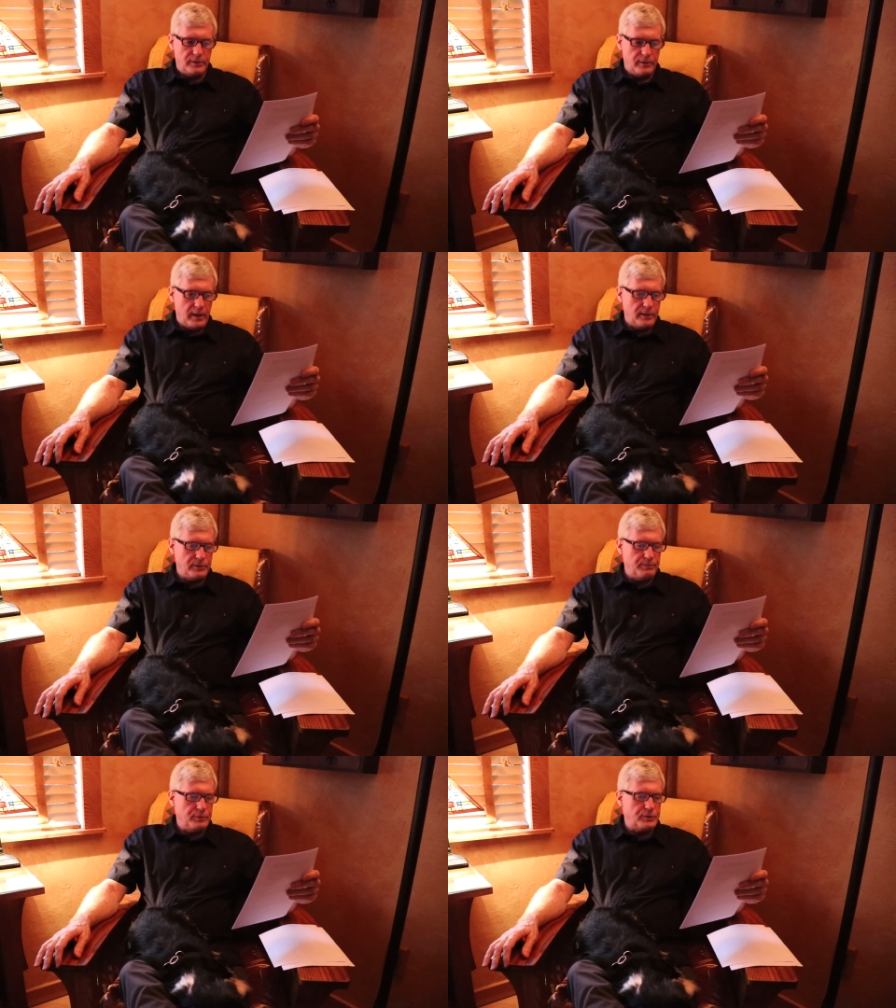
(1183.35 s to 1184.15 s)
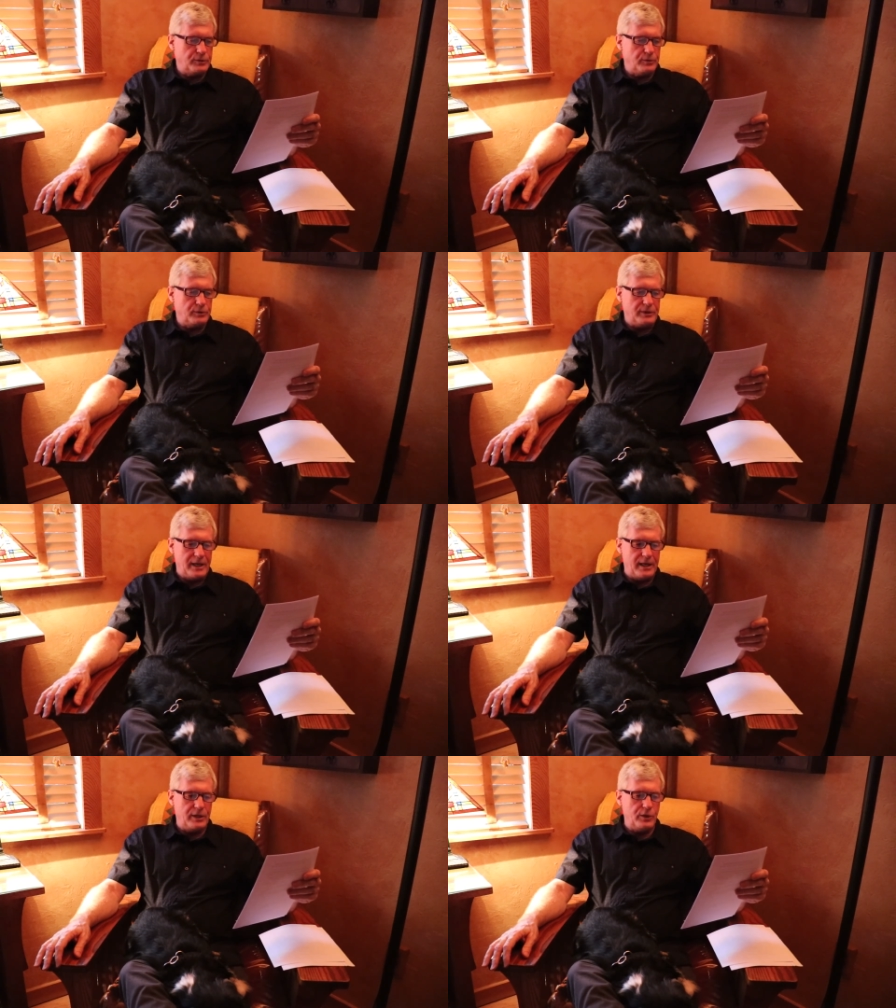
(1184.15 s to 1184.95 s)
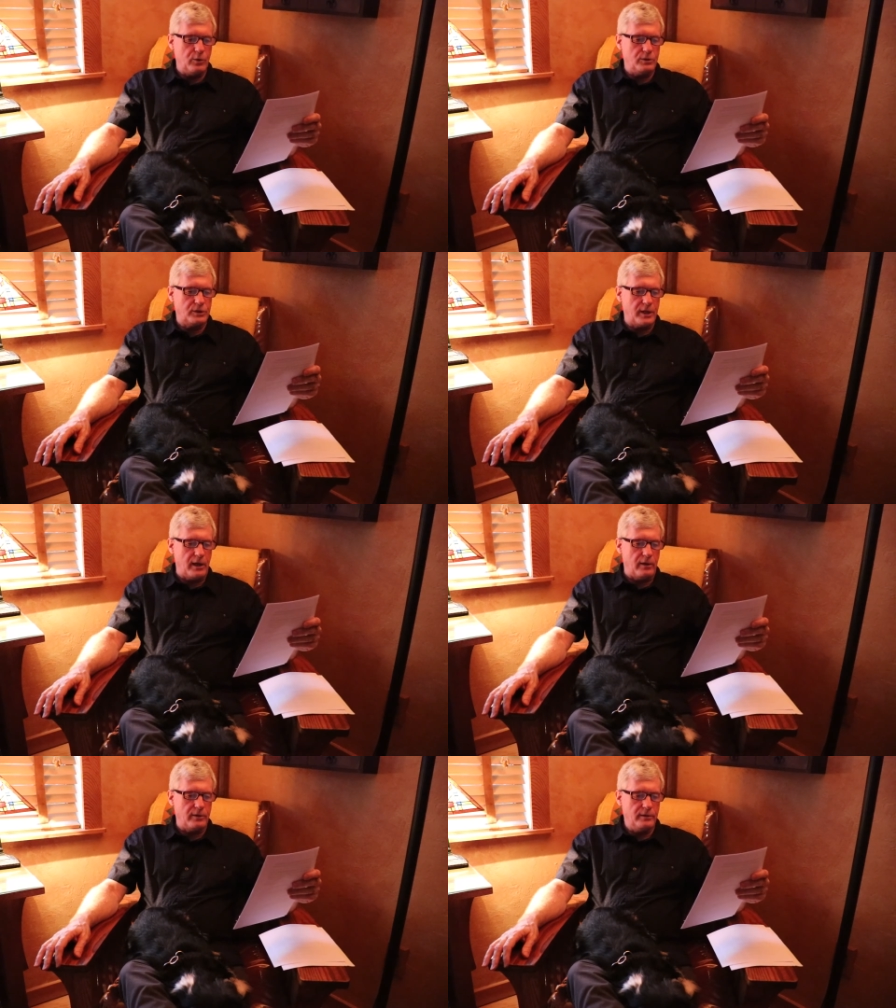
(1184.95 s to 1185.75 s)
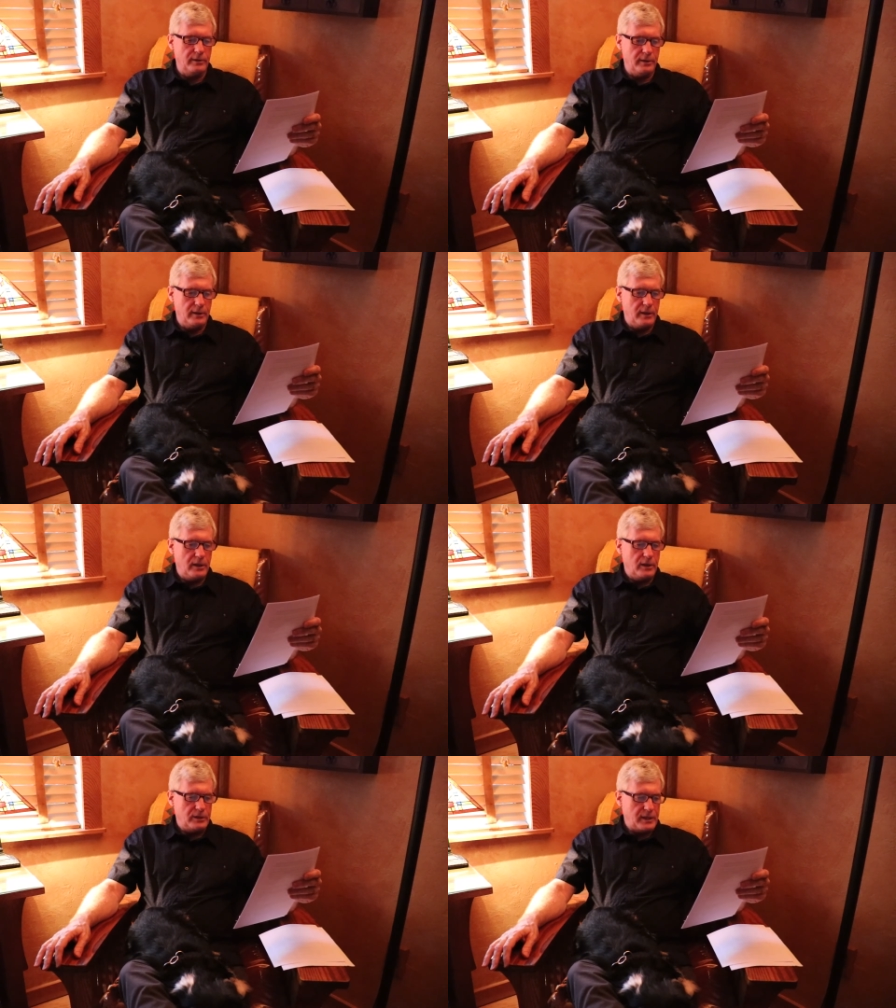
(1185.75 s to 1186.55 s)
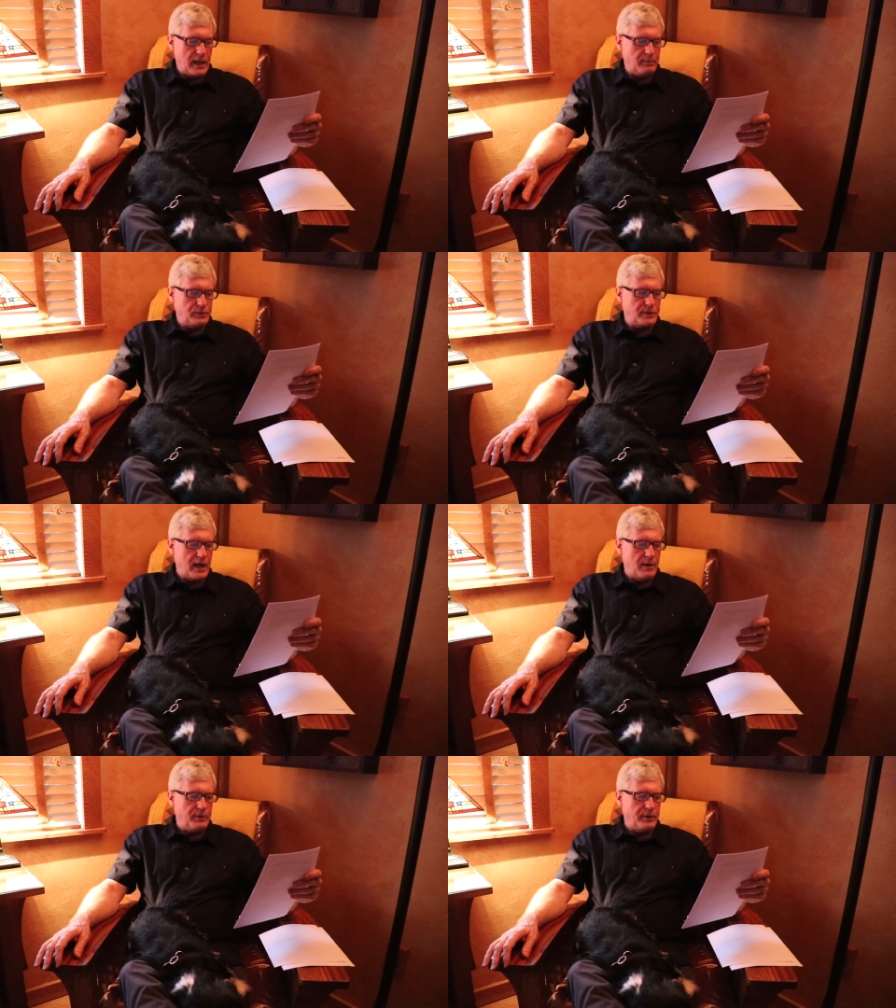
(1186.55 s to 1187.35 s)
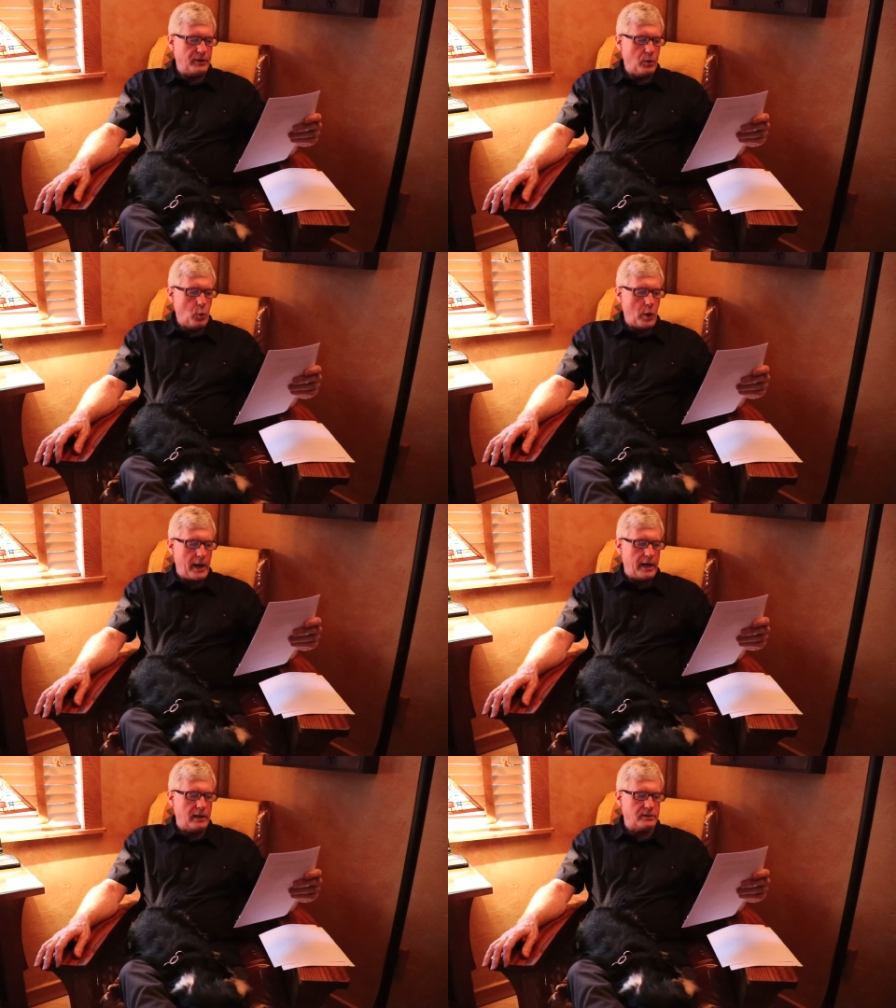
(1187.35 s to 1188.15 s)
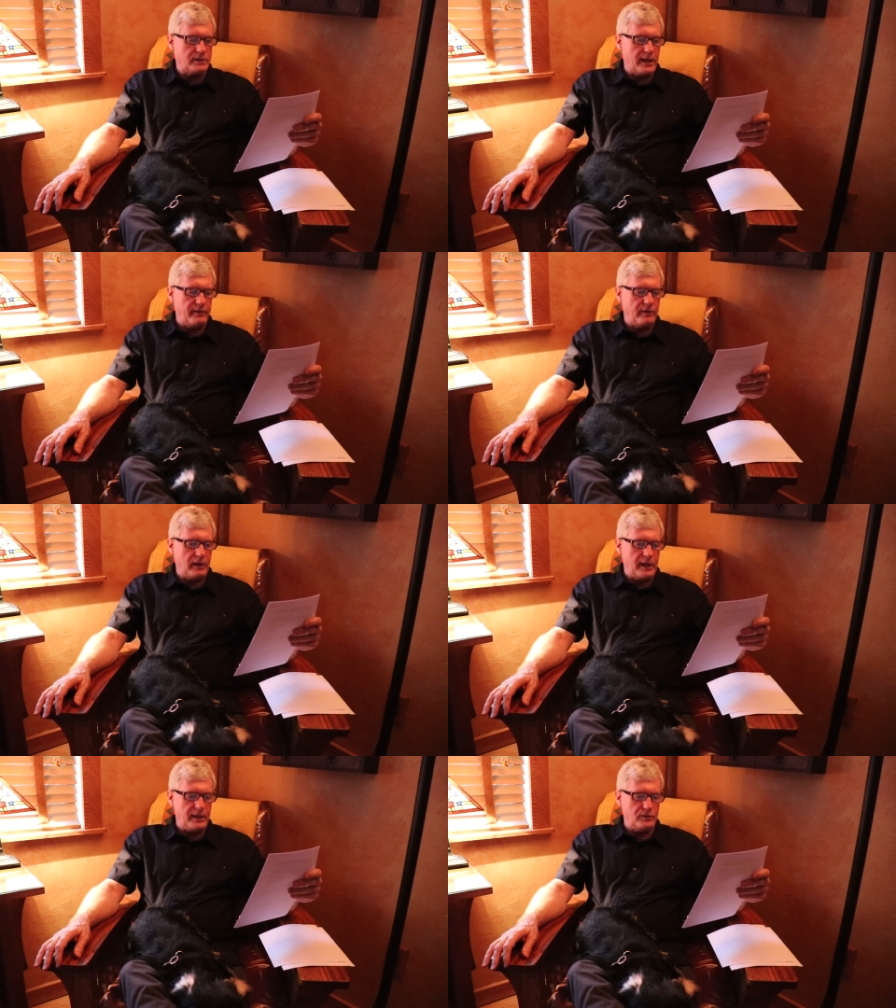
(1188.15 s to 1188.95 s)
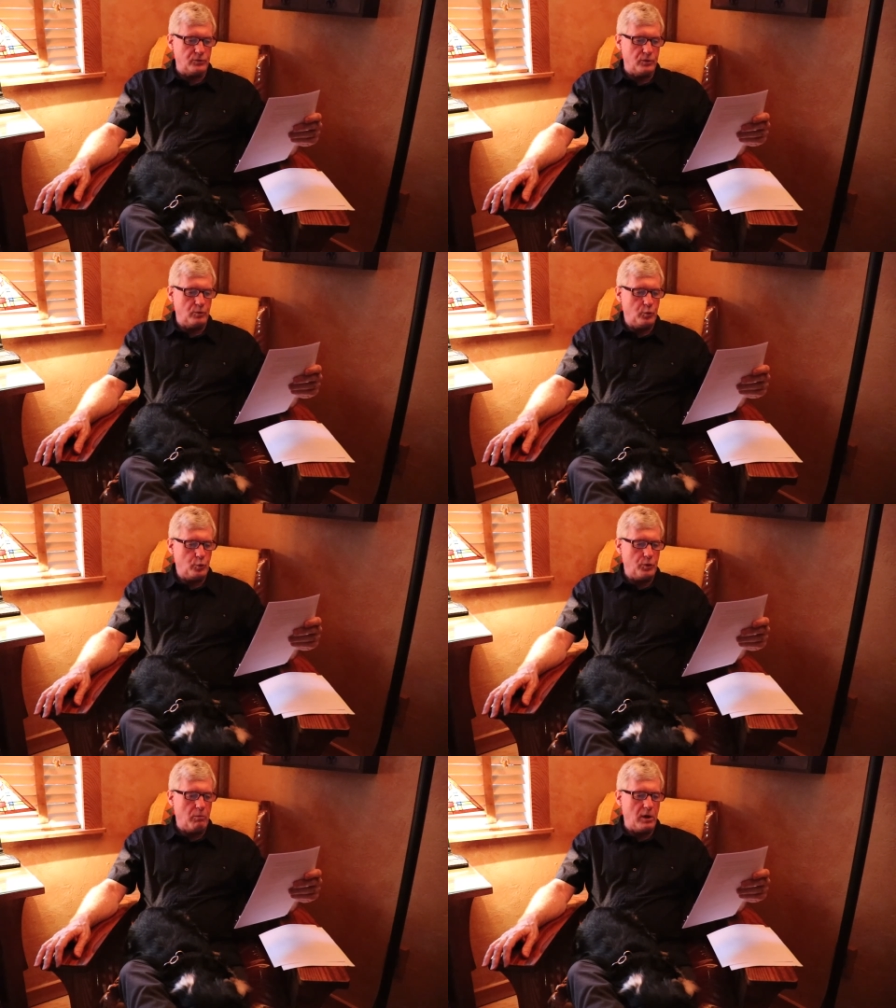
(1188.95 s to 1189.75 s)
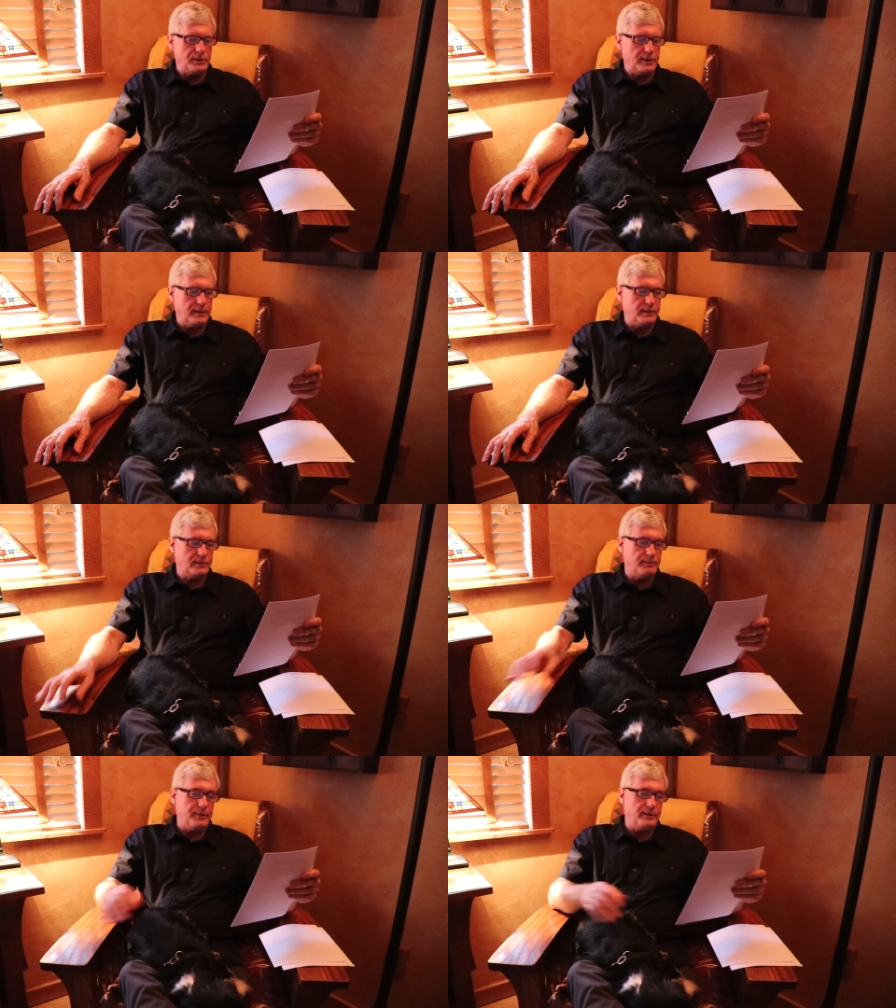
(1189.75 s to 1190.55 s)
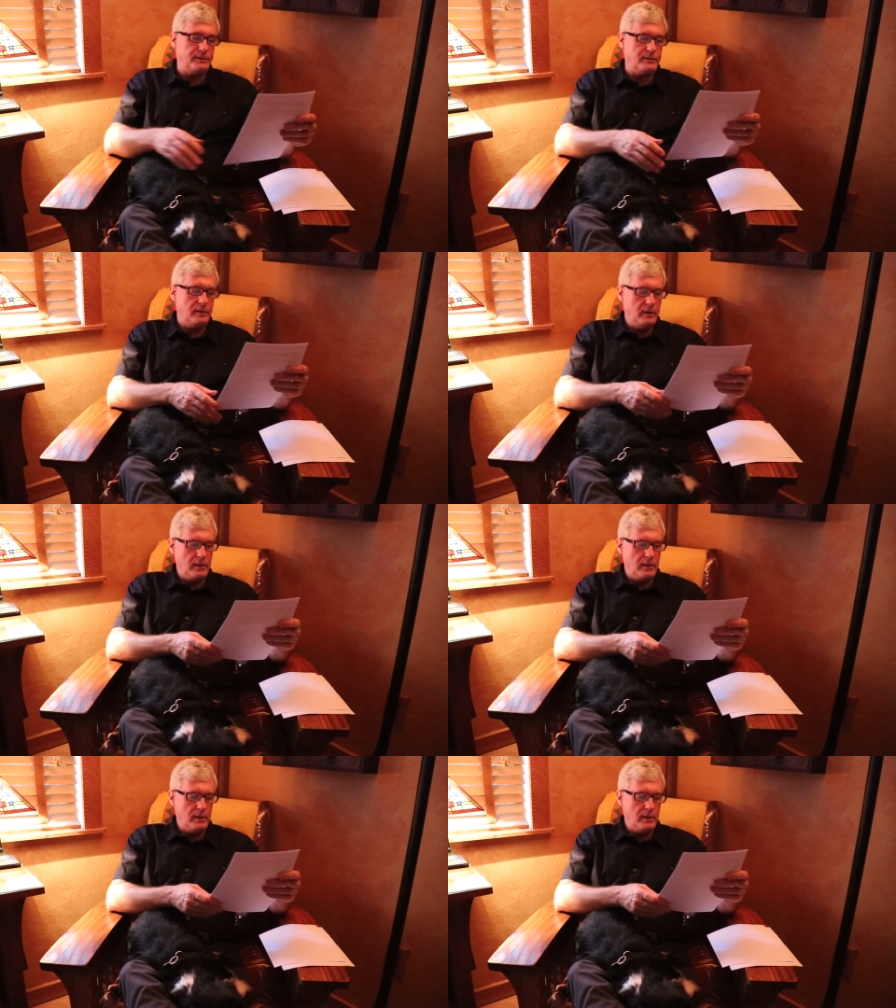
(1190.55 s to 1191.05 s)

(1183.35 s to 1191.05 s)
So as in pursuit, the 19-year-old sailor, Thomas Dominic, waited outside of the ladies' room with much anticipation.